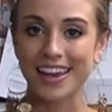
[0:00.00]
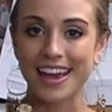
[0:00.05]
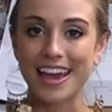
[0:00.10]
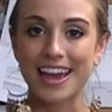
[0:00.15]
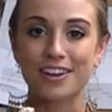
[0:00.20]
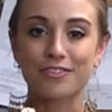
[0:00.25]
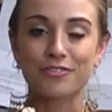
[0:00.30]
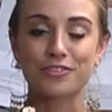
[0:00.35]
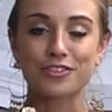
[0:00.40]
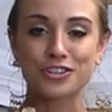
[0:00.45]

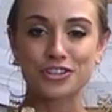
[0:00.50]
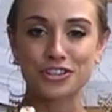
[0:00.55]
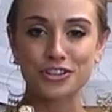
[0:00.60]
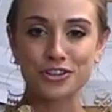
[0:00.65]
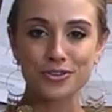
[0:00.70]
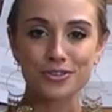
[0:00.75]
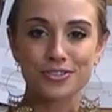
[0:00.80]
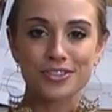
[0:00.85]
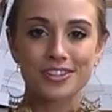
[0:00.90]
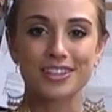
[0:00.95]
And for
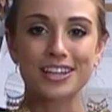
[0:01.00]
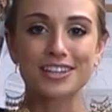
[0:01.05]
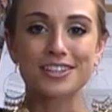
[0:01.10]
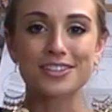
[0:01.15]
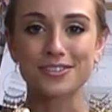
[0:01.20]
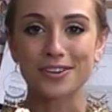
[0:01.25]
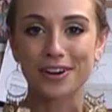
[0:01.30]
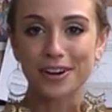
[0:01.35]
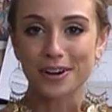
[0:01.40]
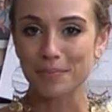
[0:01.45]
shoes,
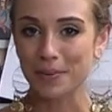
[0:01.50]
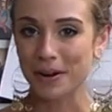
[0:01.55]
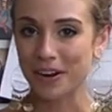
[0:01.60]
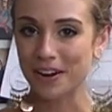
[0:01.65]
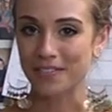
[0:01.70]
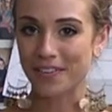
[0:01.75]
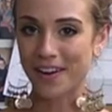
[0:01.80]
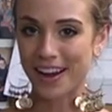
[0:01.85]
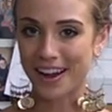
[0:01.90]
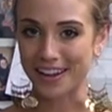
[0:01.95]
let's throw on a
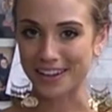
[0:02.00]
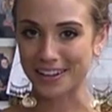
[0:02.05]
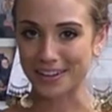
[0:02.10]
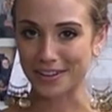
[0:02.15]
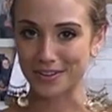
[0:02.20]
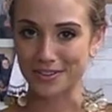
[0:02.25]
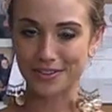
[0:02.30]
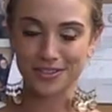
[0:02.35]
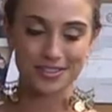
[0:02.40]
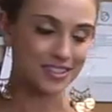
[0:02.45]
pair of high
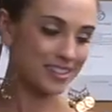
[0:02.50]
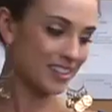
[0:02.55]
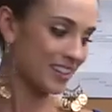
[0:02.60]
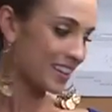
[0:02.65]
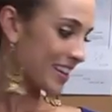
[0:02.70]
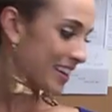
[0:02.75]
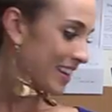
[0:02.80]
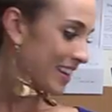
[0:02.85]
heels.